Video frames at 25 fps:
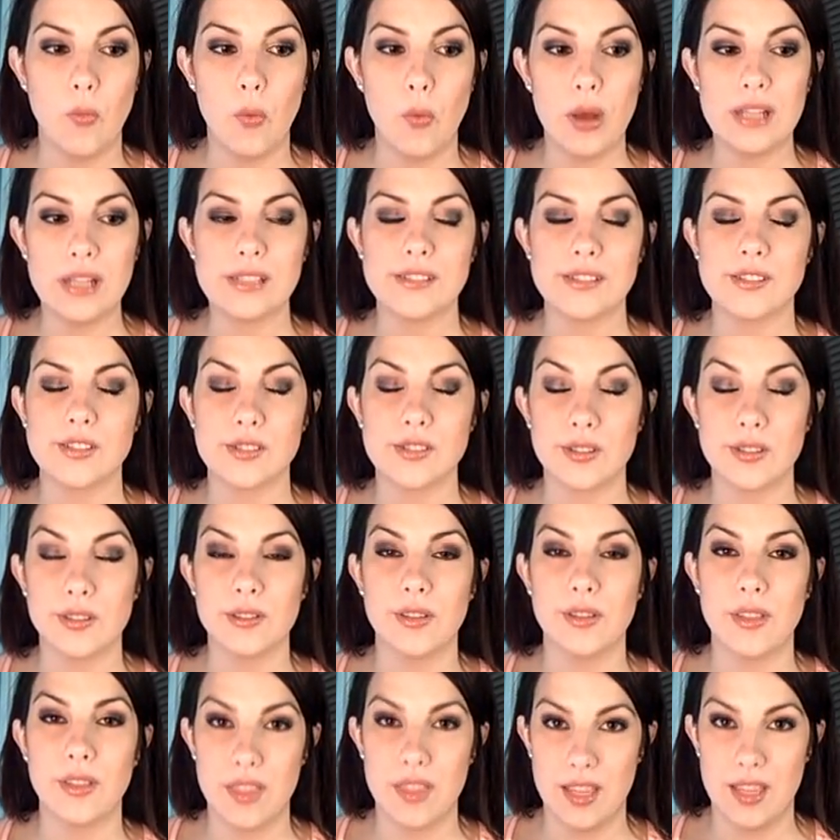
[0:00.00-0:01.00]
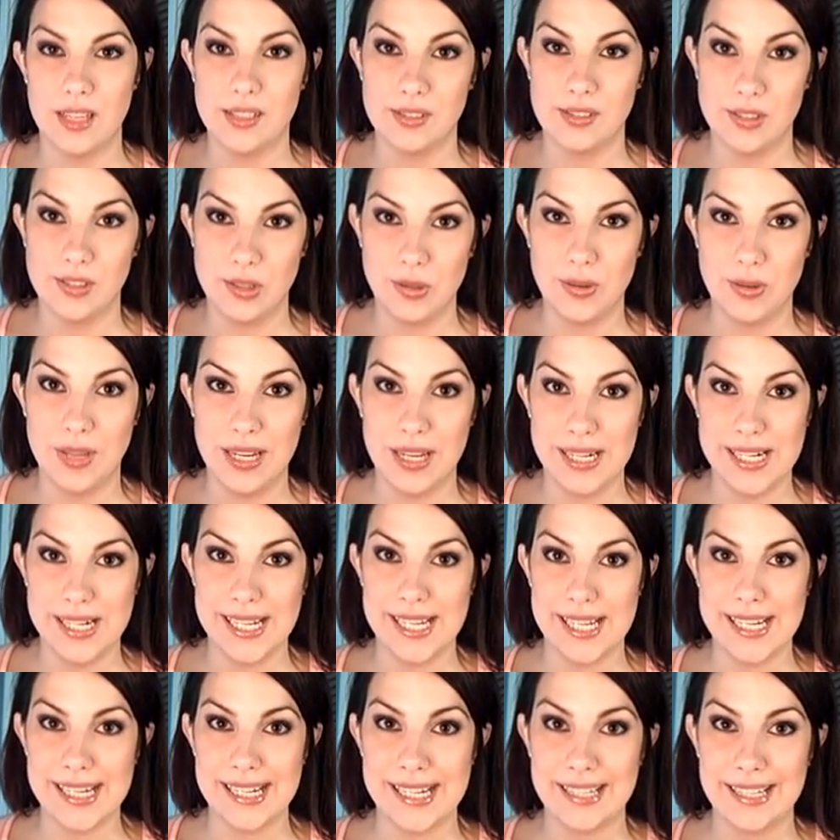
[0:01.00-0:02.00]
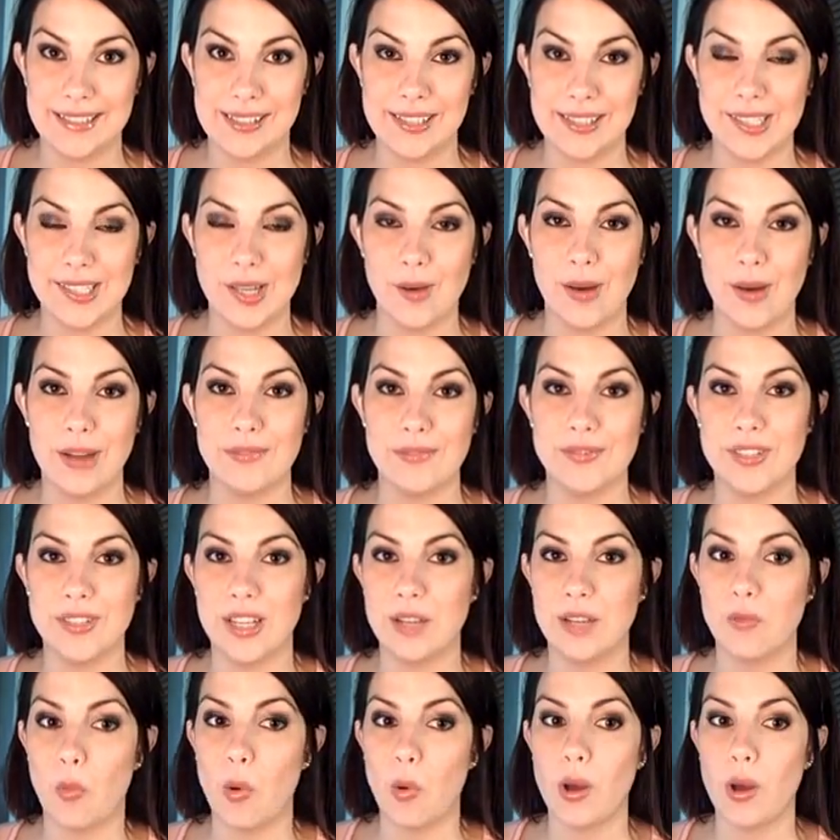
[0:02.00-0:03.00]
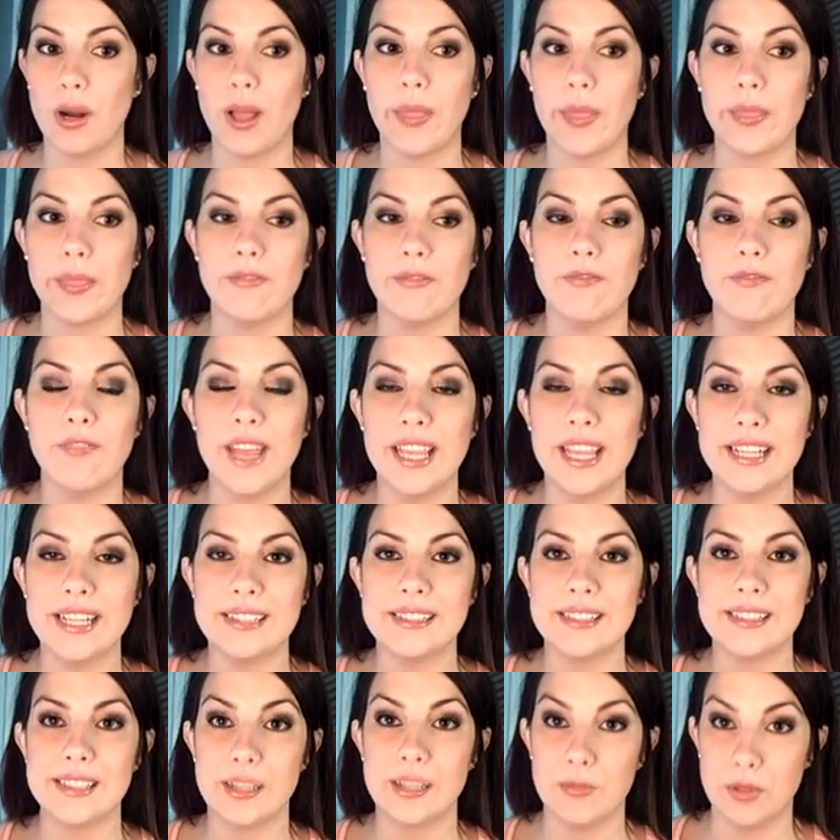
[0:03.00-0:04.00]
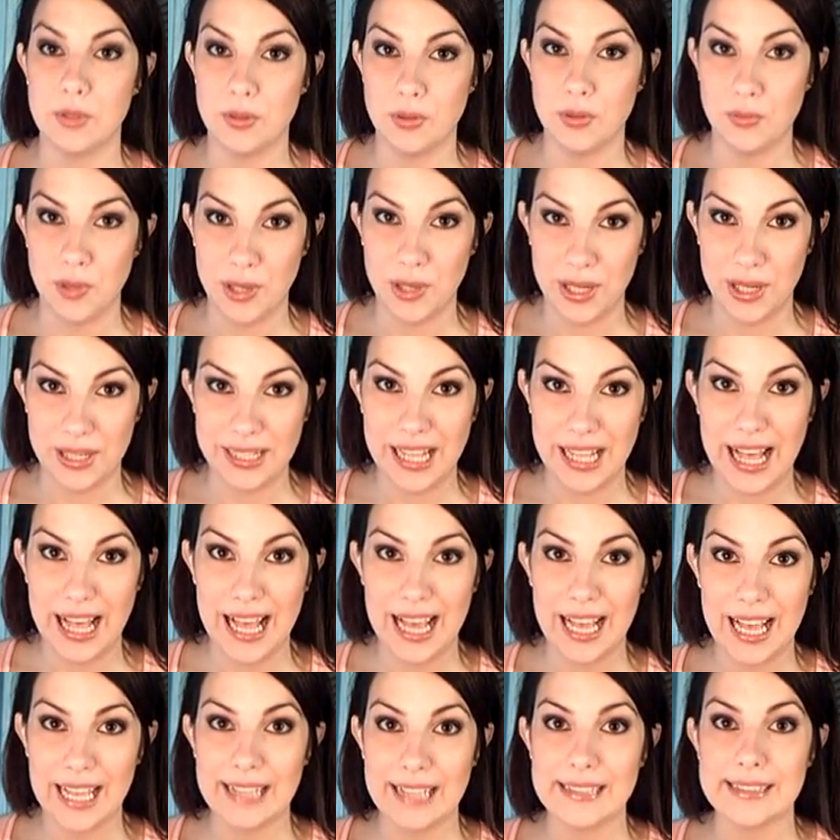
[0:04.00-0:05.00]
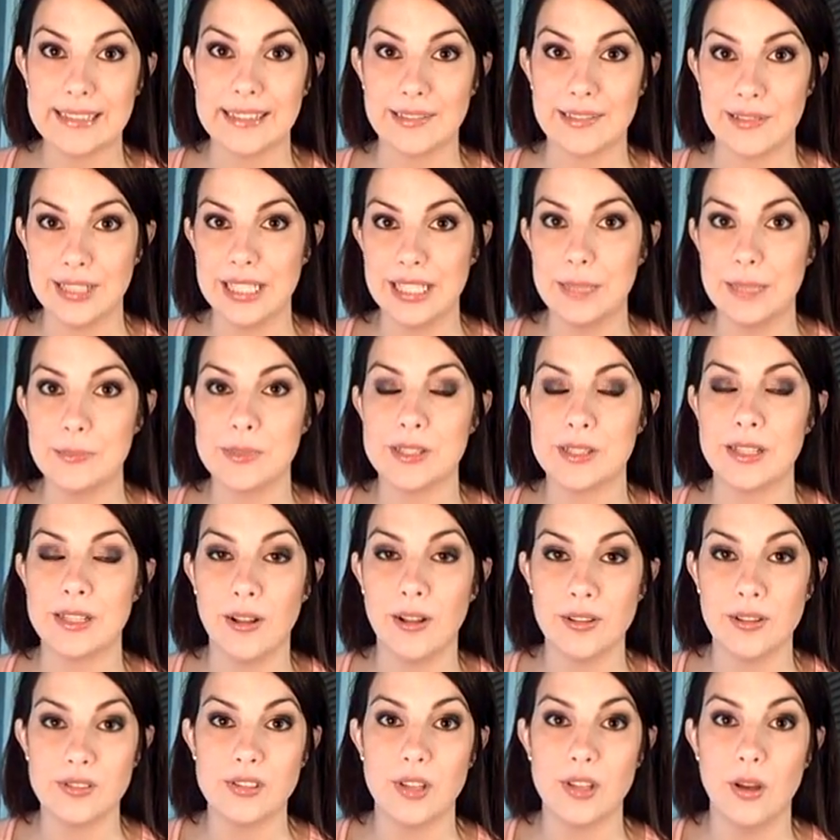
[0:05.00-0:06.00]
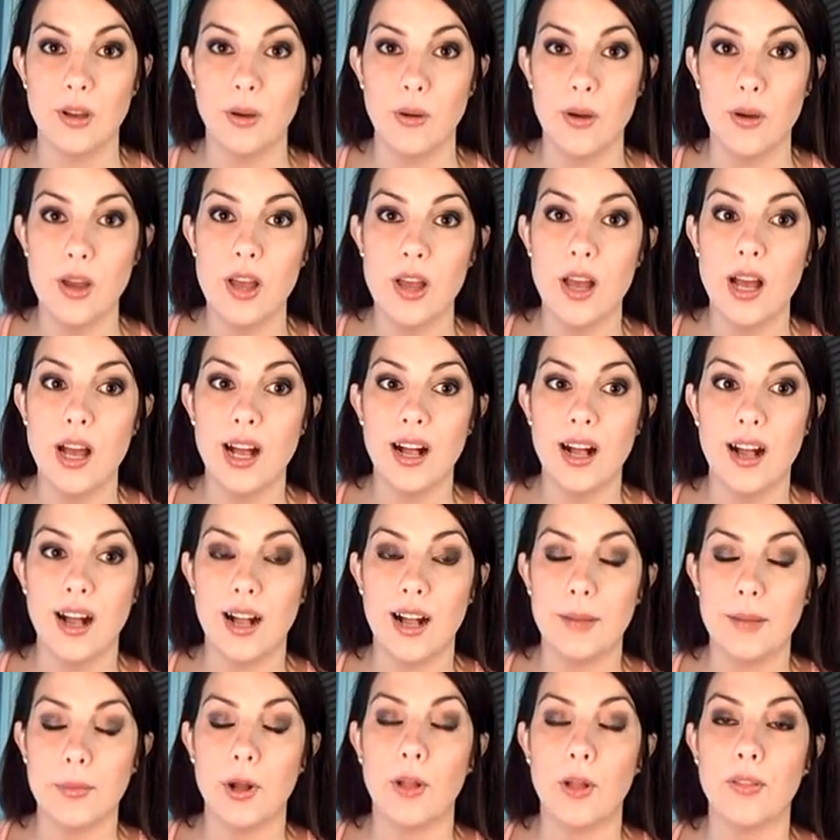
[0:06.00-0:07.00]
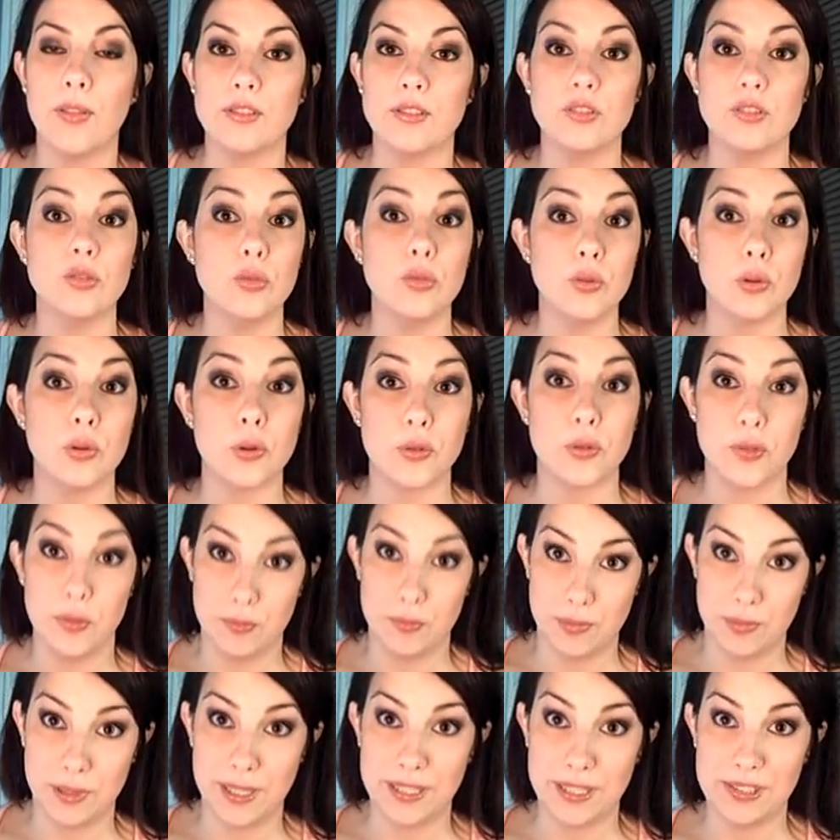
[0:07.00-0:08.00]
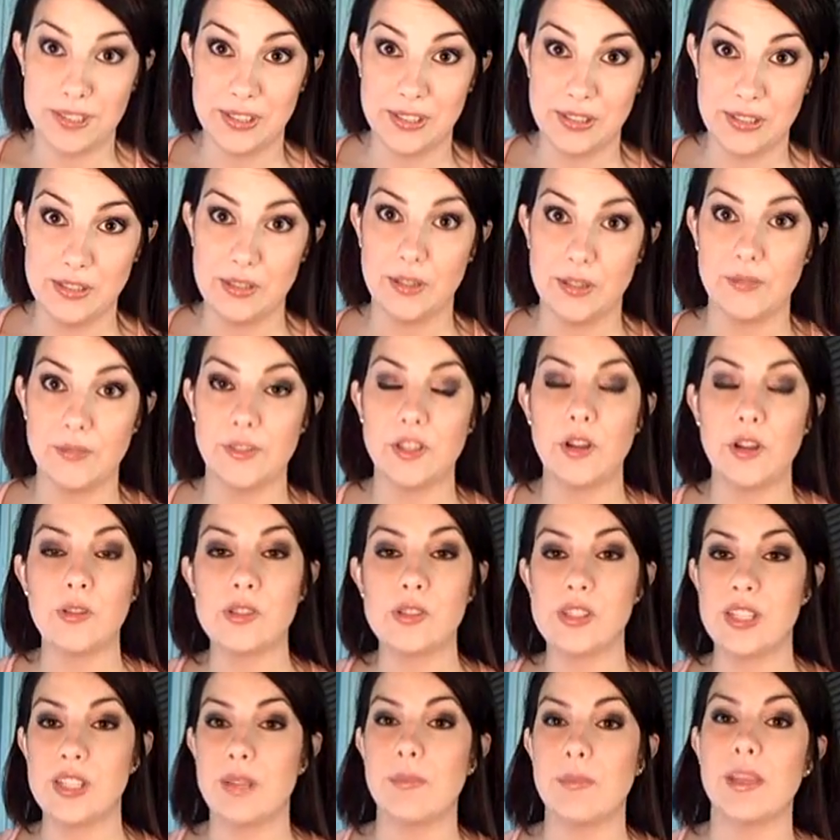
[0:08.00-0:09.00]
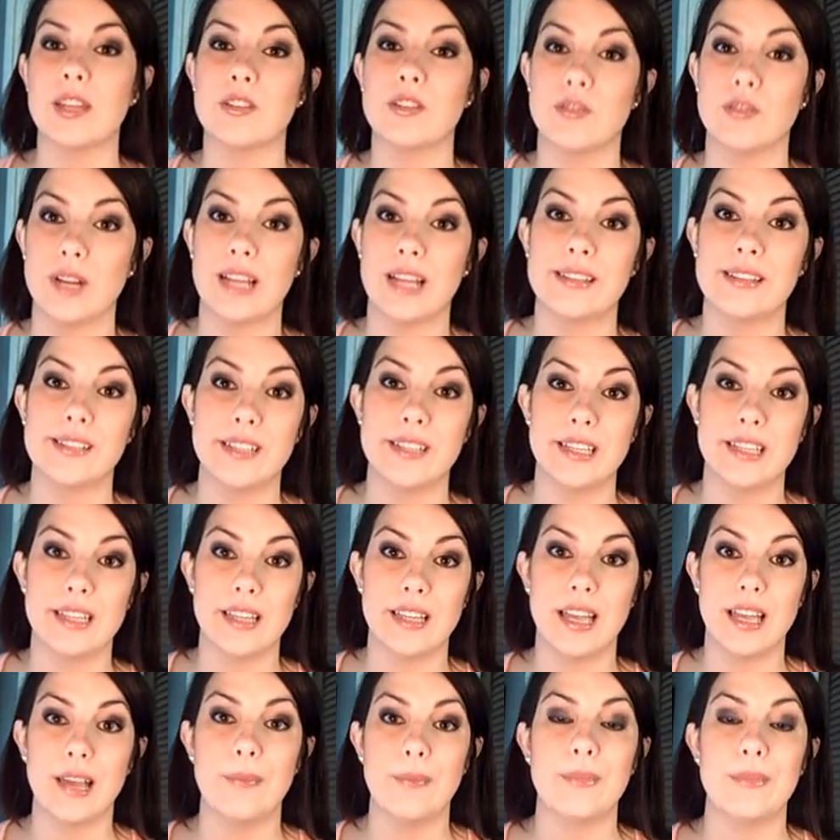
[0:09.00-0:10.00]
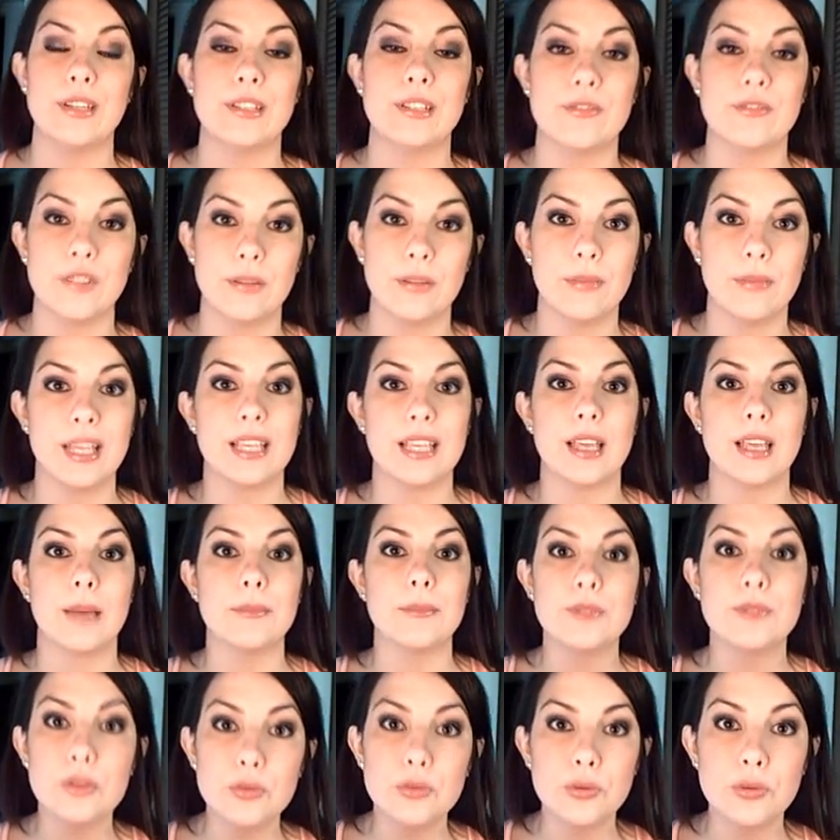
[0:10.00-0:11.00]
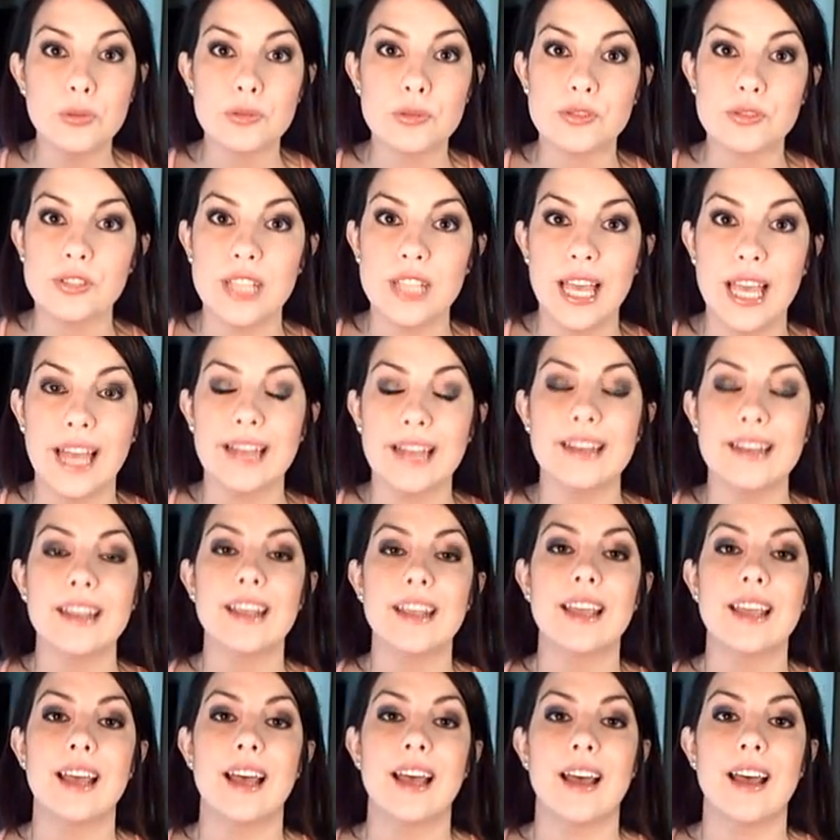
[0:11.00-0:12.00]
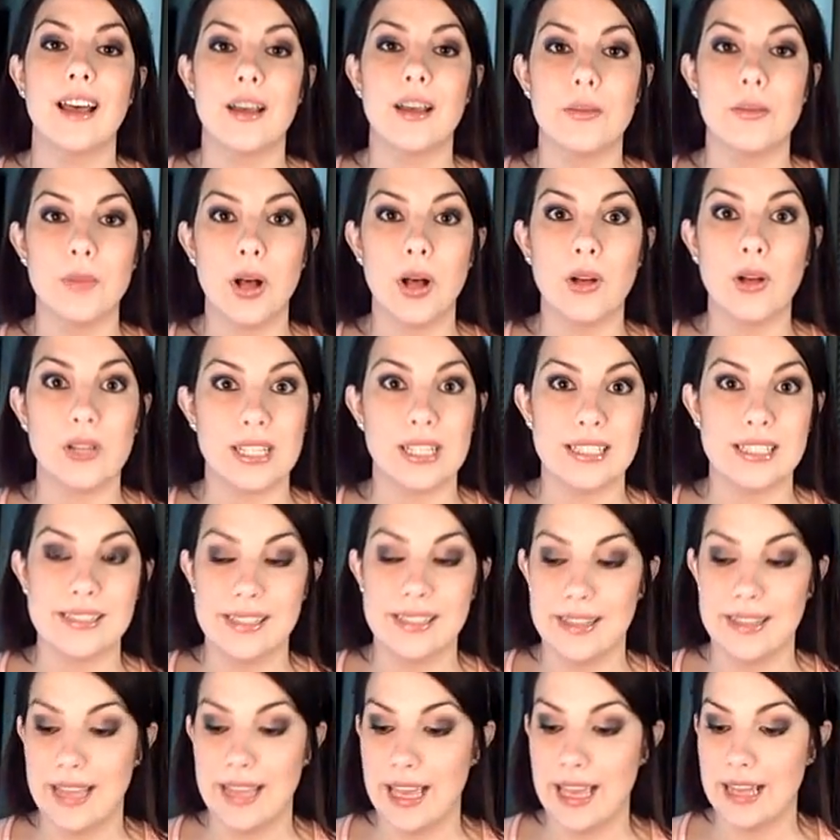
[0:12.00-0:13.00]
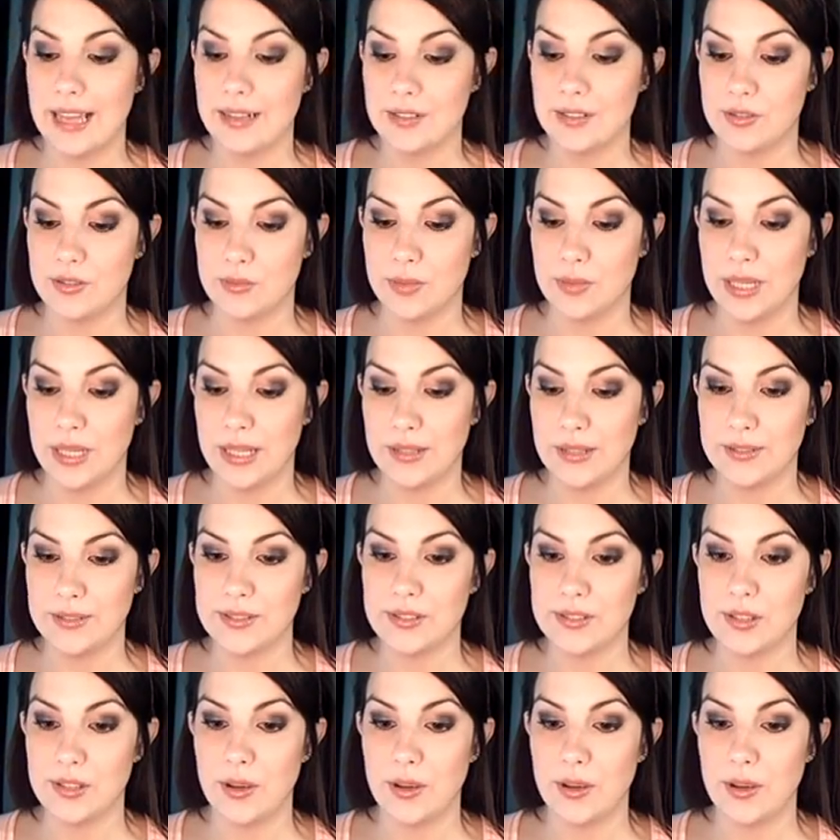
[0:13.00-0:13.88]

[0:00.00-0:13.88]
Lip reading: what certain things do they need. And so I've done one on the face, I'm doing one on eyes, lips, and also all the tools and brushes. So if you don't see me addressing the different makeup tools yet, I'll get to that as well.